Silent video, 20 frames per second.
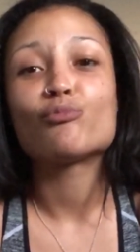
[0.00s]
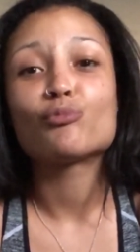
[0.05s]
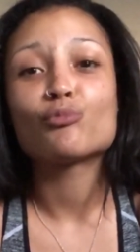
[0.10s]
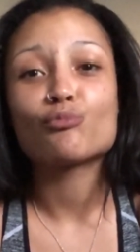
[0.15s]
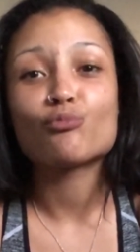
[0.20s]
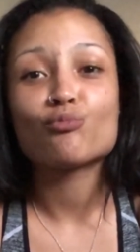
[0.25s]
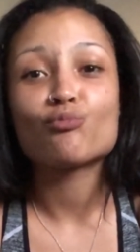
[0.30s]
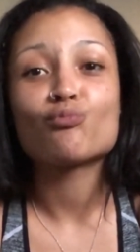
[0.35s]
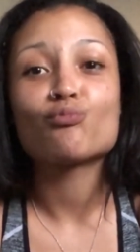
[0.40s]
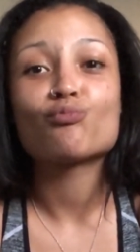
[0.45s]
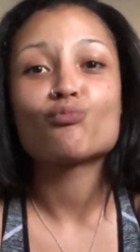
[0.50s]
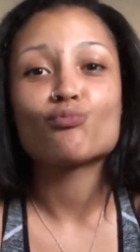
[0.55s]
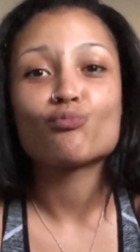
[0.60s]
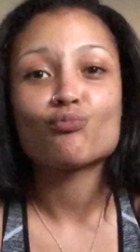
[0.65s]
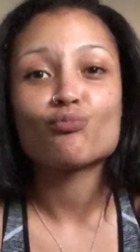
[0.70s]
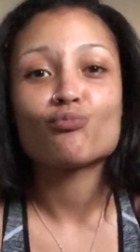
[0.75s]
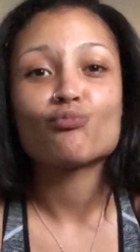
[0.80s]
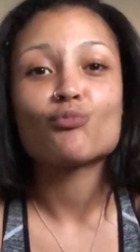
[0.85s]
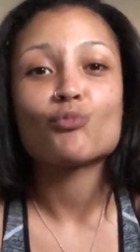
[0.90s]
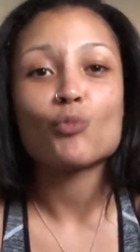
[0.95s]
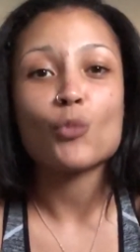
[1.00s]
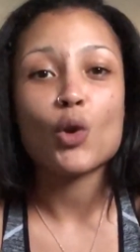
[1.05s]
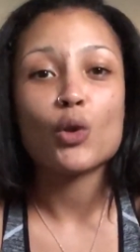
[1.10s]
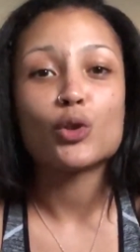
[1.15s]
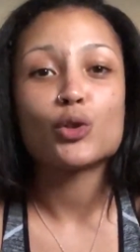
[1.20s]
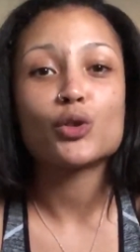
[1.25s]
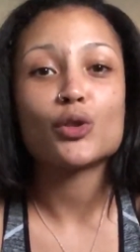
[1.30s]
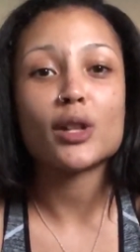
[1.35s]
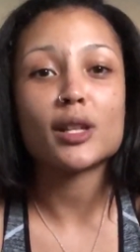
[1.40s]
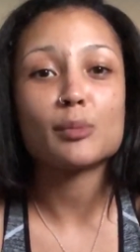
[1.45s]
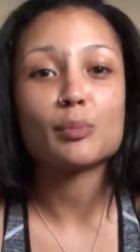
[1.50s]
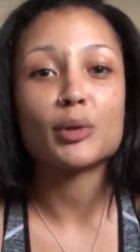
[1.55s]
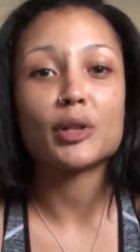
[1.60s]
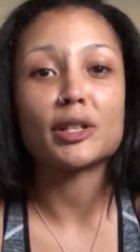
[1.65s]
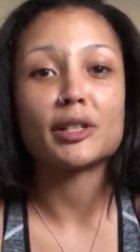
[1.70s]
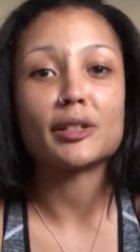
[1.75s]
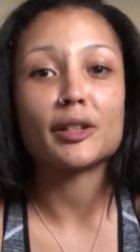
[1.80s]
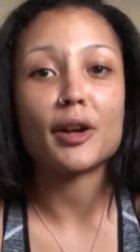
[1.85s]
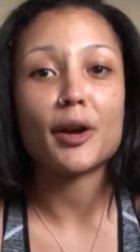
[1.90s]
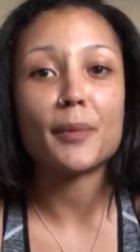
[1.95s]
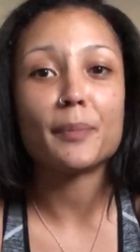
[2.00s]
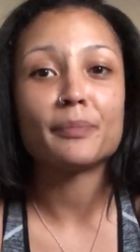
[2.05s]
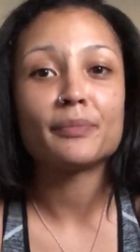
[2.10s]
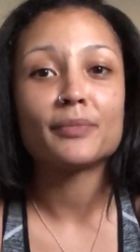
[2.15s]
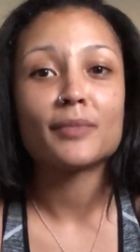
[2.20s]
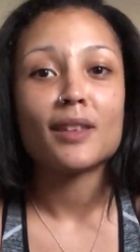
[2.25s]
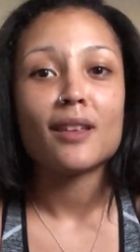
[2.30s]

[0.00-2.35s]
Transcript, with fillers: it's cool, it's cool, So that's pretty dumb.